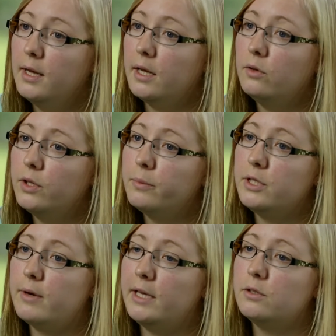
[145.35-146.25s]
not only are we
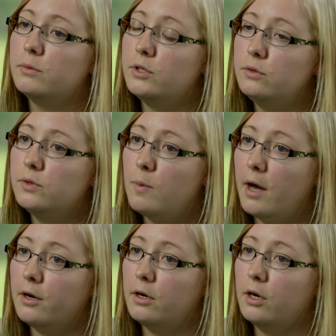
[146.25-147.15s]
trying to reduce
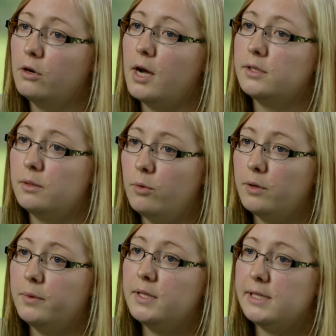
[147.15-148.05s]
water across the
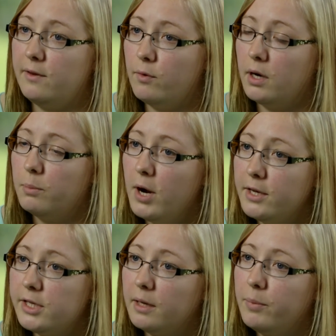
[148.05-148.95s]
board with the Safe Water
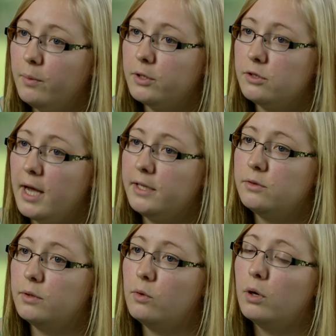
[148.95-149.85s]
project, but we're trying
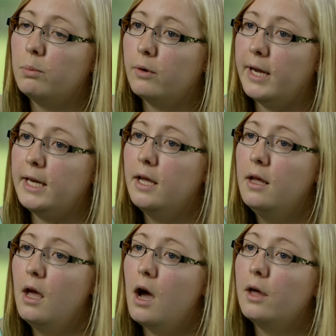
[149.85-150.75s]
to incorporate
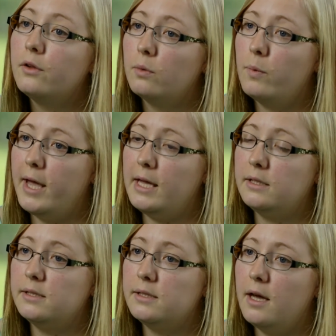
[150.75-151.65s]
other
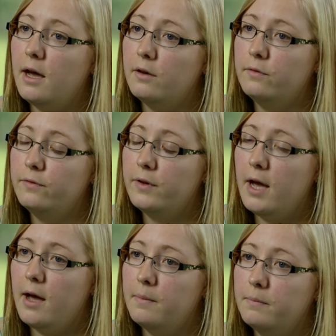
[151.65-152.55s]
ways of
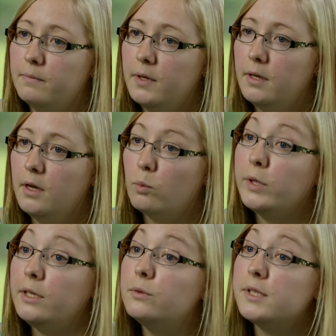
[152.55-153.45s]

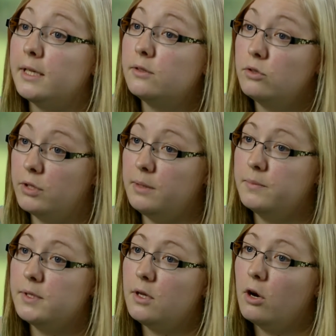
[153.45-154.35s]
reusing
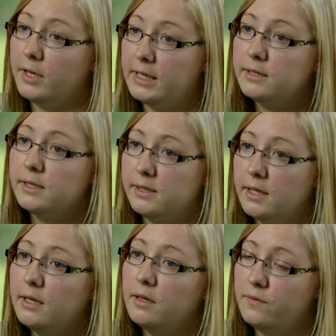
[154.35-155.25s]
streams already
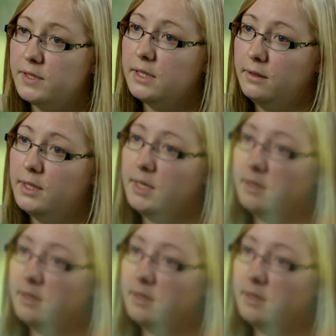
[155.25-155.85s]
existing in the facility.